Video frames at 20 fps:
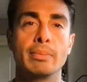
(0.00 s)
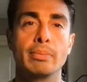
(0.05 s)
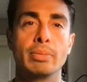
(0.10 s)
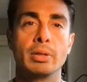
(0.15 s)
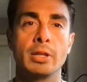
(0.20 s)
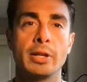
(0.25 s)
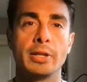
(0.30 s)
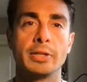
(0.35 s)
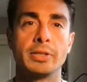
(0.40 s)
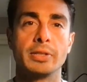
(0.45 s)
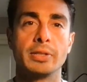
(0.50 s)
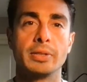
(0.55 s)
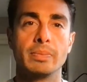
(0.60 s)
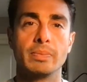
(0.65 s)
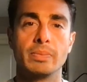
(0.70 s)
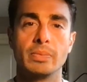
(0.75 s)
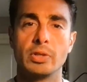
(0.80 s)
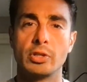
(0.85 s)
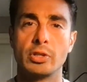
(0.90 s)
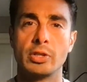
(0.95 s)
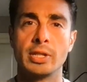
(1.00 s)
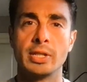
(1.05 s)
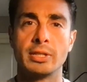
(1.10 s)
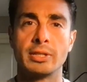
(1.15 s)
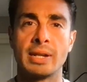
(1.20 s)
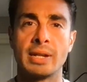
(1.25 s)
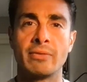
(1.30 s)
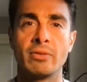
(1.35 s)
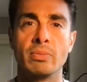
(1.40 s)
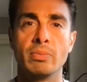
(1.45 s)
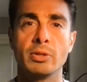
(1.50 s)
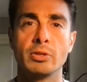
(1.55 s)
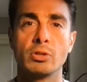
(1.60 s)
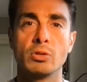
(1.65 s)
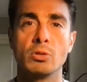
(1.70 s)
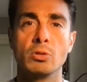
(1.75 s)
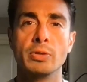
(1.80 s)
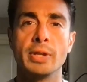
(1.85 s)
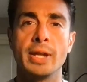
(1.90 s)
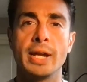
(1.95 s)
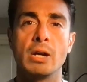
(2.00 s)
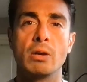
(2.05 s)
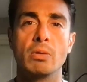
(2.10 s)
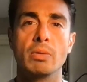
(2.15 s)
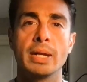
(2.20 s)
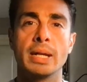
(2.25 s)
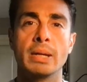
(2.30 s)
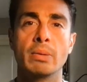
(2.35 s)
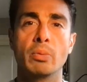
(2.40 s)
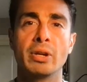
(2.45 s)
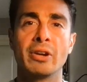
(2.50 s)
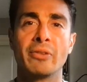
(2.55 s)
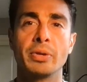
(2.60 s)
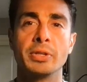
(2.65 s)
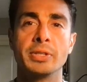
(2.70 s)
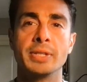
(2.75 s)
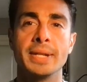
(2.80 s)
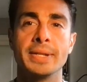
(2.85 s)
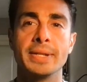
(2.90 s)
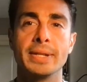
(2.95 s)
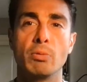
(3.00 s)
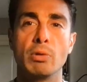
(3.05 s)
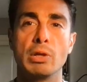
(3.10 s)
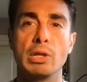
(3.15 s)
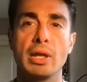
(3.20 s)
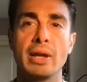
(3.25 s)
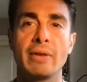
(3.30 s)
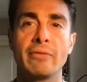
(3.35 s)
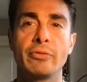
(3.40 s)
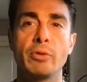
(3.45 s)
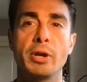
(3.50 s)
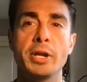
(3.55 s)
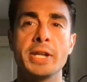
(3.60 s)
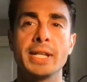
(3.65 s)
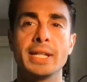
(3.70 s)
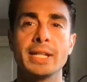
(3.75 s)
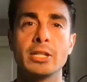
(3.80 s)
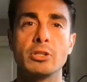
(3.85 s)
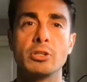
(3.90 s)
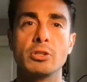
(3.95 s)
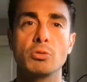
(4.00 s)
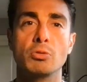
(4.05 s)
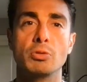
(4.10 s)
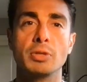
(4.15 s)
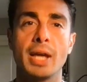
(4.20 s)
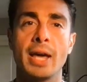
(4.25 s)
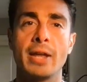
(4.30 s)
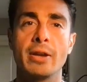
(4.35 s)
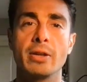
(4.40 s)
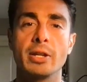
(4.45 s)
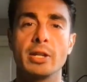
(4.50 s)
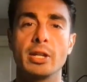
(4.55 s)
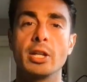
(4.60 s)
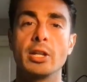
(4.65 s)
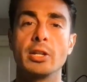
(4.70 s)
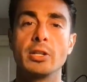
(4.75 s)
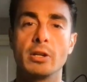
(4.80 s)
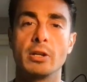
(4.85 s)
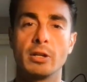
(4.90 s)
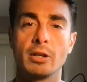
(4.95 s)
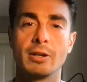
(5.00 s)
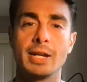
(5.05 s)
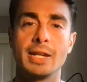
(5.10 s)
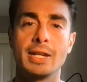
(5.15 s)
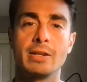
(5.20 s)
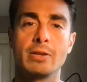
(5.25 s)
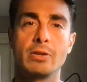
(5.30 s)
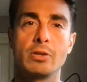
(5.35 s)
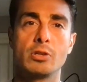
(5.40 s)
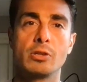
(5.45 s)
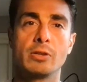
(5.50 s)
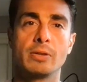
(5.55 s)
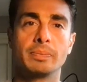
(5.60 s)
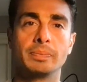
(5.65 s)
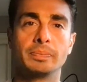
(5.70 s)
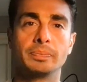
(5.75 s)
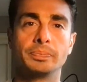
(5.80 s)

Plus, she is several months old now and would have presented with life-threatening issues at a younger age.